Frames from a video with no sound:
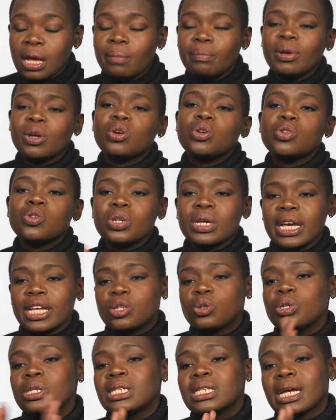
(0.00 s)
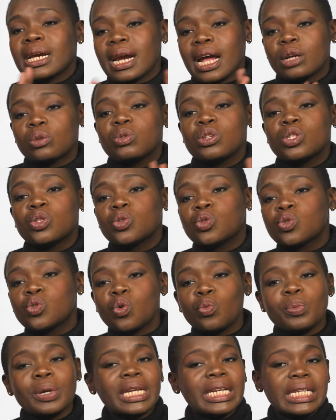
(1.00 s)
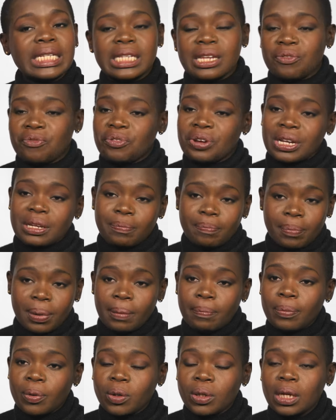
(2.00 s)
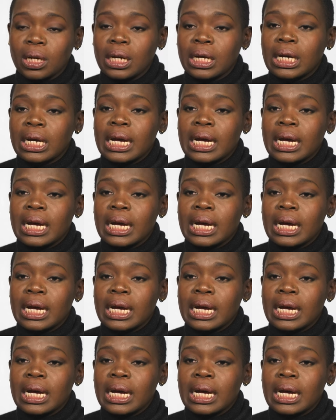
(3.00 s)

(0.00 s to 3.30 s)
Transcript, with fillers: because you get to interact with so many different people,